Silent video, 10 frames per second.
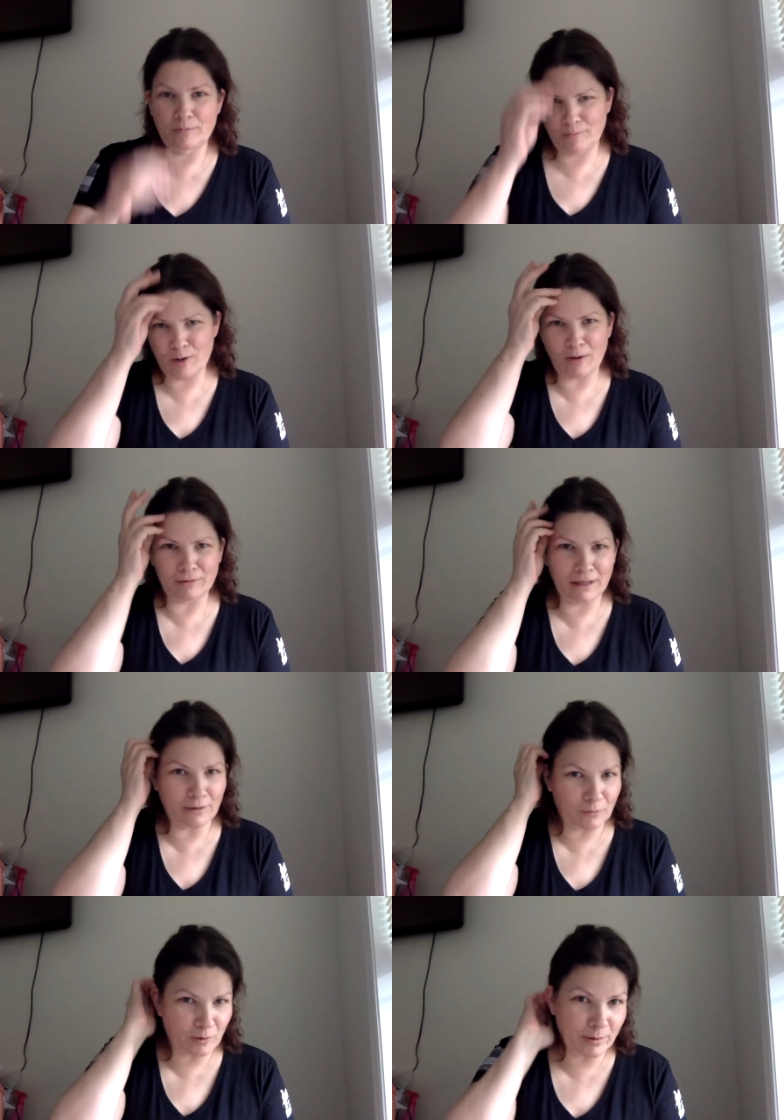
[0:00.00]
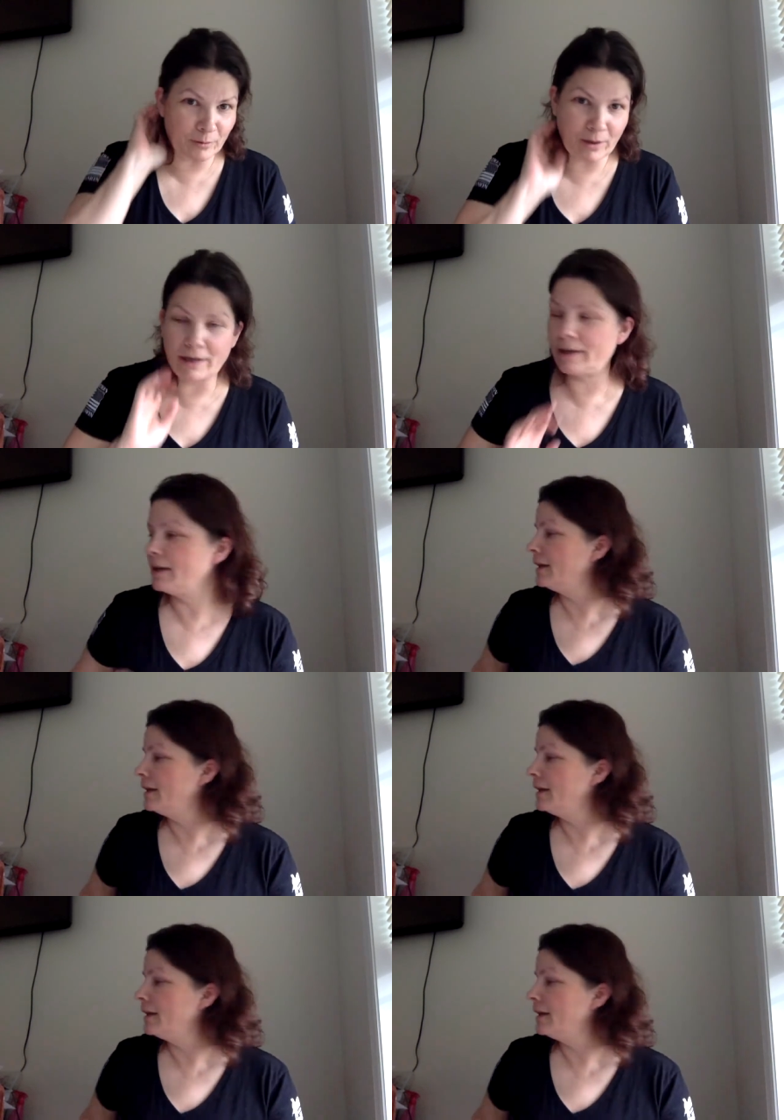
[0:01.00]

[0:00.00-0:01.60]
We all need a little bit, right?